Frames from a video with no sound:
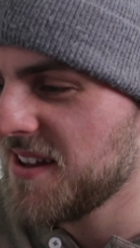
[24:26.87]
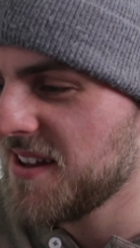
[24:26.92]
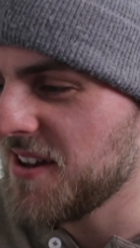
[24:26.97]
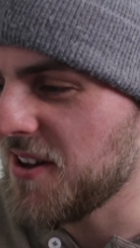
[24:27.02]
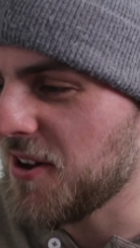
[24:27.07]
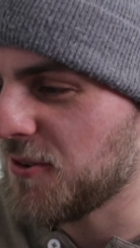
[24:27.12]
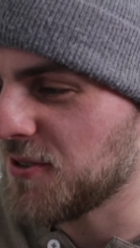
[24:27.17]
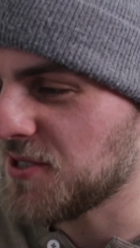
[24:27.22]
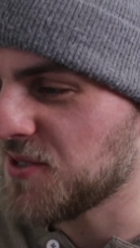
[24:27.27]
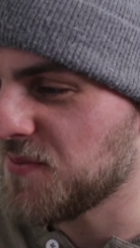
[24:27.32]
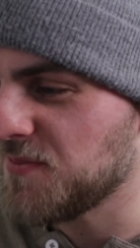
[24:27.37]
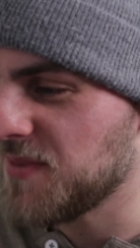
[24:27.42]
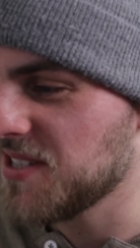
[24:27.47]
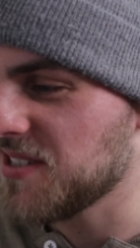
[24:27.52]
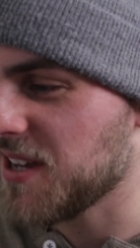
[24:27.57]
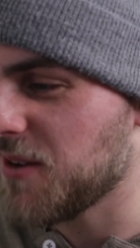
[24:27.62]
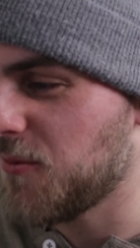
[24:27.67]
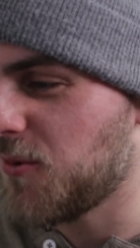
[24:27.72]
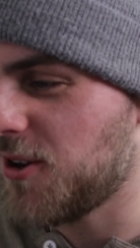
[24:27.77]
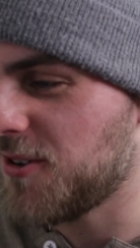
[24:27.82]
Oh, it's
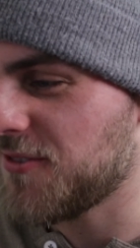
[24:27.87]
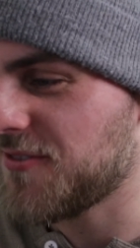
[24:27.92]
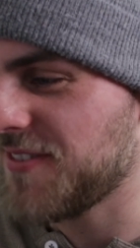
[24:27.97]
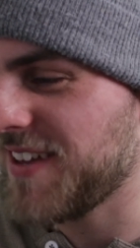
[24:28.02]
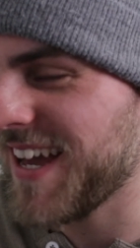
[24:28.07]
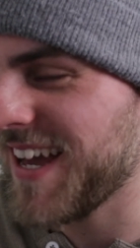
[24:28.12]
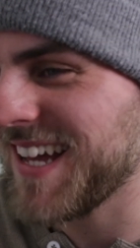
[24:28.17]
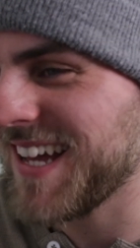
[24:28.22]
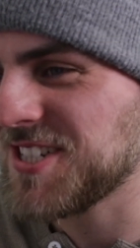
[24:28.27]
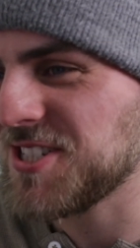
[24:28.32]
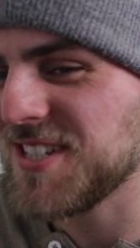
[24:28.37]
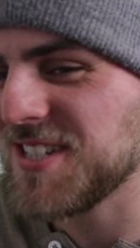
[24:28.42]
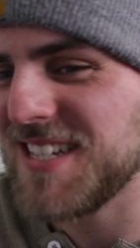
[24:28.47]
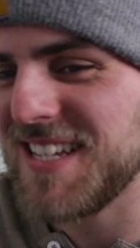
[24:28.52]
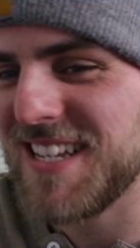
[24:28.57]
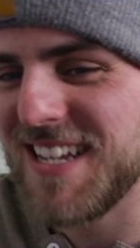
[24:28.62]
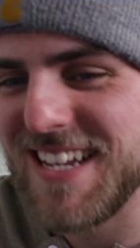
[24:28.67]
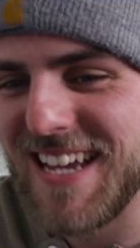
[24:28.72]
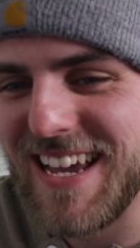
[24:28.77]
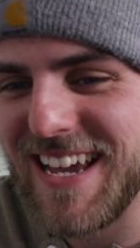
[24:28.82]
missing a wolf. Yeah,
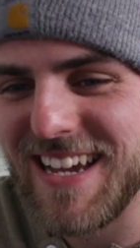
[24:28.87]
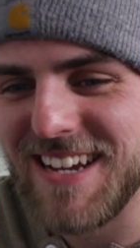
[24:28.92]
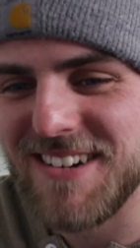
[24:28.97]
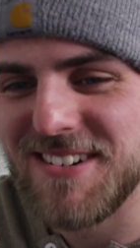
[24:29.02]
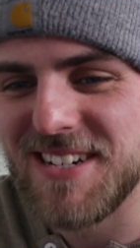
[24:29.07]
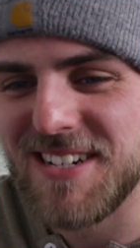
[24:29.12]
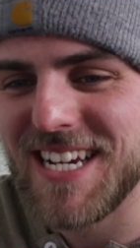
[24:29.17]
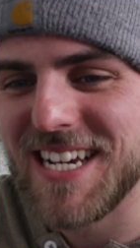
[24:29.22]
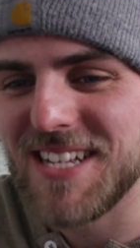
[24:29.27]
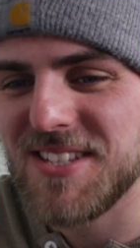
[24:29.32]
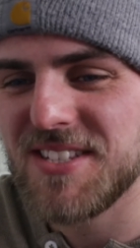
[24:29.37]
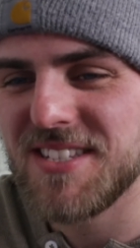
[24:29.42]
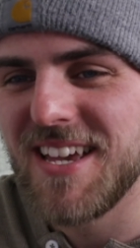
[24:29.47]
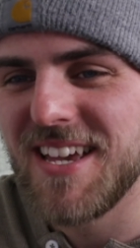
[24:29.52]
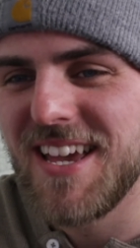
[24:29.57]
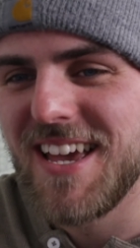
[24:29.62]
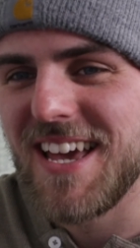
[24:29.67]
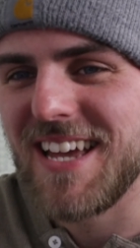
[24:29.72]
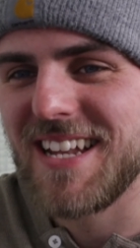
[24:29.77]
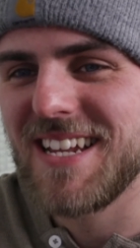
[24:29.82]
Shinny. Yeah, Eric.
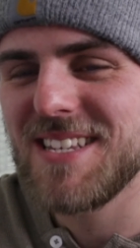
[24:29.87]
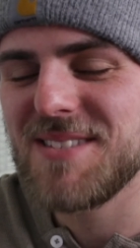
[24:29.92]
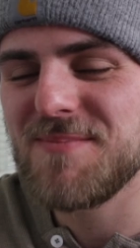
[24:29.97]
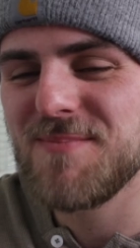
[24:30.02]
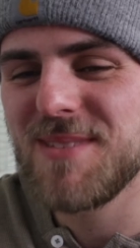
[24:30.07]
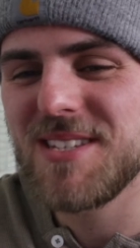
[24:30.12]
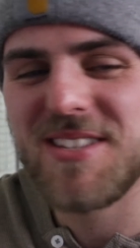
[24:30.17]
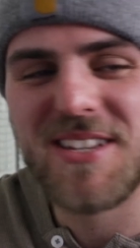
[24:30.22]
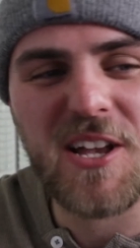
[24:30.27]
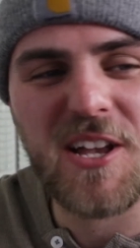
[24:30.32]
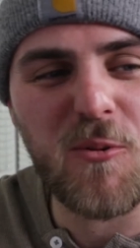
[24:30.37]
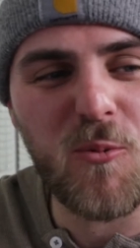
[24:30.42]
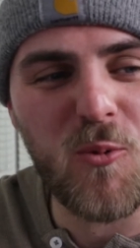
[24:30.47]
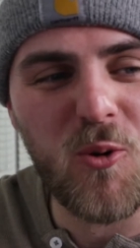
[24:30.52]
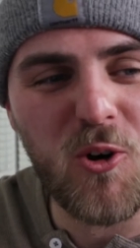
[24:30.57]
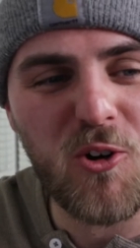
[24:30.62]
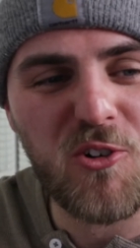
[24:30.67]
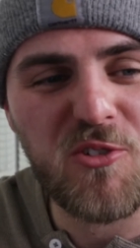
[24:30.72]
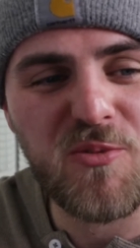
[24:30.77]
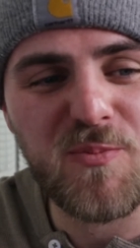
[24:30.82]
It is missing a
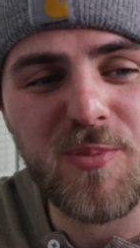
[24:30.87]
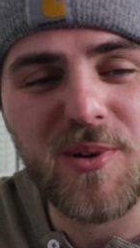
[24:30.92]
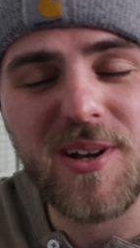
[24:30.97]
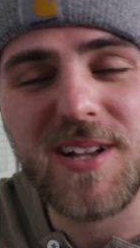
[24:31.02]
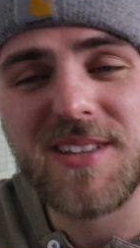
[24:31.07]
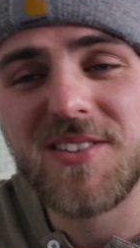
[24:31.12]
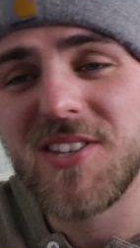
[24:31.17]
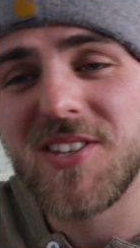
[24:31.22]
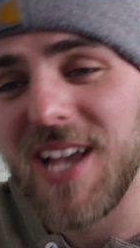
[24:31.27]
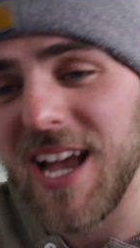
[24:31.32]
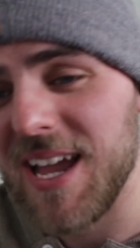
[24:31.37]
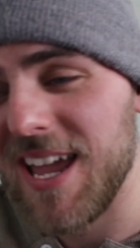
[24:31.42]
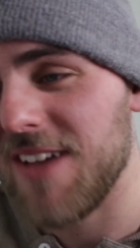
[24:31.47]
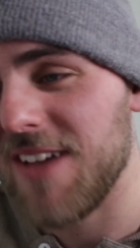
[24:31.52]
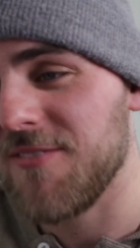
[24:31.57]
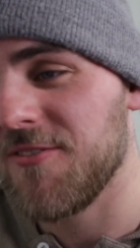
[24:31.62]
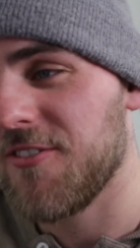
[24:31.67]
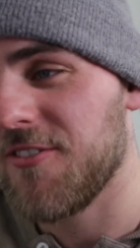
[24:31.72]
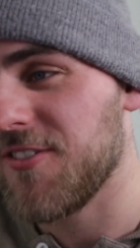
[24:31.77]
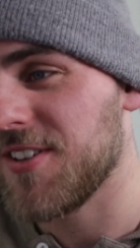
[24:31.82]
wolf, but I
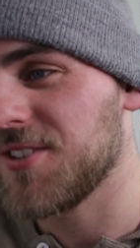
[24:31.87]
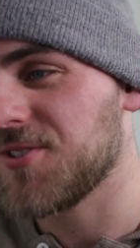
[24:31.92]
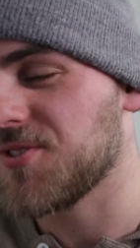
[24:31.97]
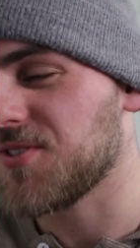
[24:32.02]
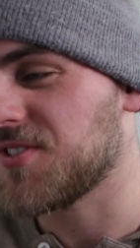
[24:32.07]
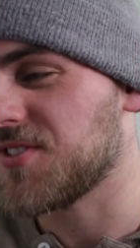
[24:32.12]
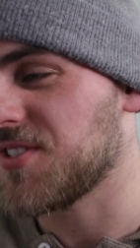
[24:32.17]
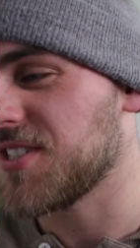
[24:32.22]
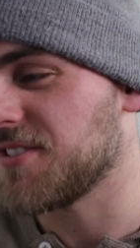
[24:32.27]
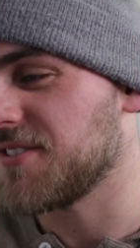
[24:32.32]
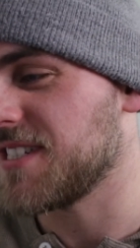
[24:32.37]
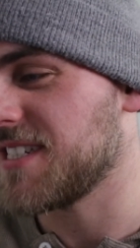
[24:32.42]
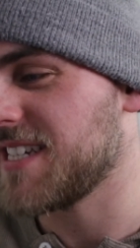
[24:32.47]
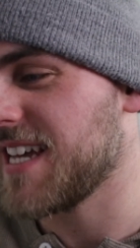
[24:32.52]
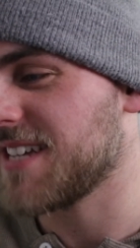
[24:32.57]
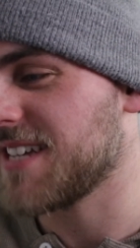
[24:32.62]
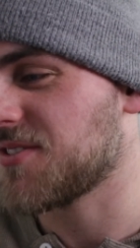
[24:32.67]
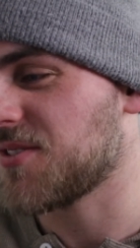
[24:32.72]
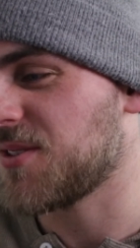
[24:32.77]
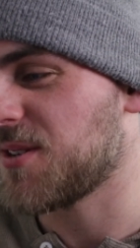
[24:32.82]
haven't finished the series
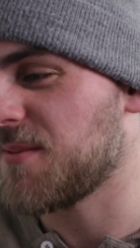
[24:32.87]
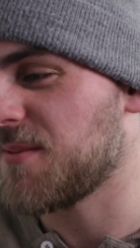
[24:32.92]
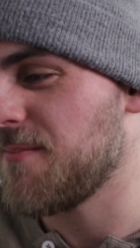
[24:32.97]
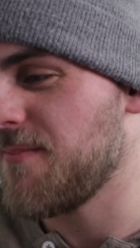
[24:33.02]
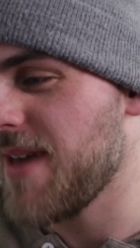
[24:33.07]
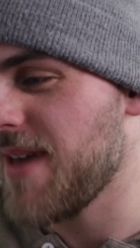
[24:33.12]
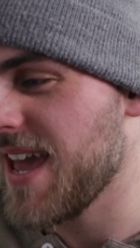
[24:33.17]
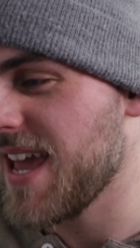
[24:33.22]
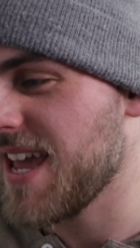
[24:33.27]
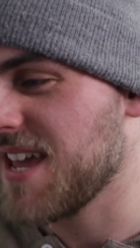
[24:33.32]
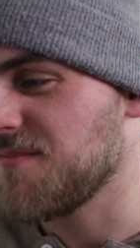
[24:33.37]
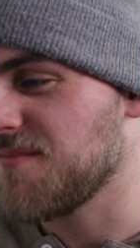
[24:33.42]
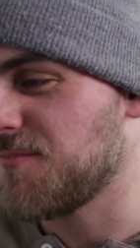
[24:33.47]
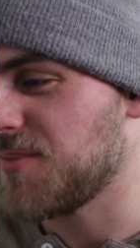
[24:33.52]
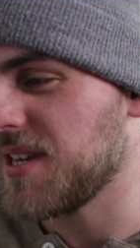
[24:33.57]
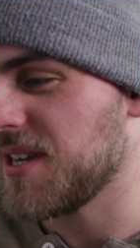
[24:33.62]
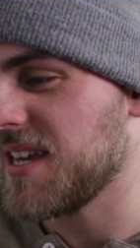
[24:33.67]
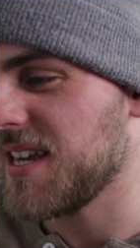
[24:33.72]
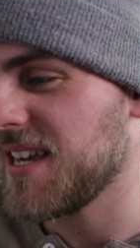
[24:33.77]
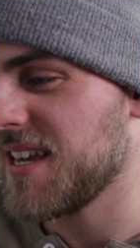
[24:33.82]
yet. So there may
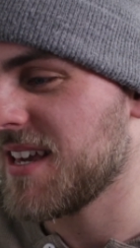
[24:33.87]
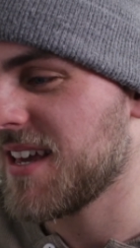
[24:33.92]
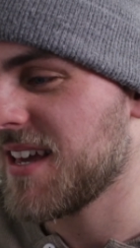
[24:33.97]
be